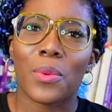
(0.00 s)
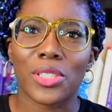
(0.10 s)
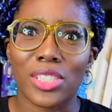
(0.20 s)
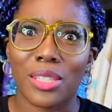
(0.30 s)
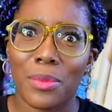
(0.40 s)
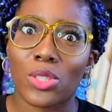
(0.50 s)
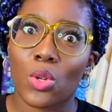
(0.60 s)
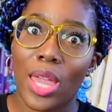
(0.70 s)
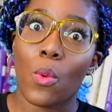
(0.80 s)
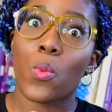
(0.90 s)
which is to make
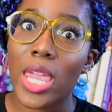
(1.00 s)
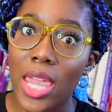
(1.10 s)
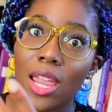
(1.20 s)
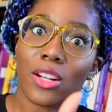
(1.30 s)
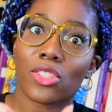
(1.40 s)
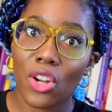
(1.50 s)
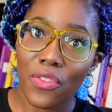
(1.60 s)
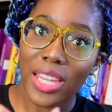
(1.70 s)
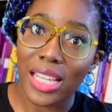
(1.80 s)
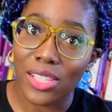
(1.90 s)
sure that we are
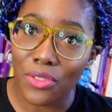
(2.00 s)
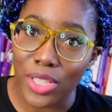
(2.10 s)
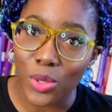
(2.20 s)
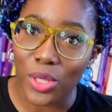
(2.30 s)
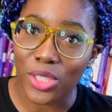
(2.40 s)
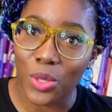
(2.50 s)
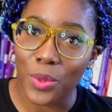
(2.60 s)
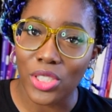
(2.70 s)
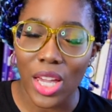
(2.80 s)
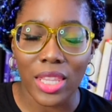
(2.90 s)
serving as a resource to
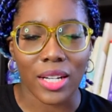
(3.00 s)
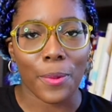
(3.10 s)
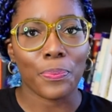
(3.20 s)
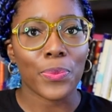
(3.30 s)
each other.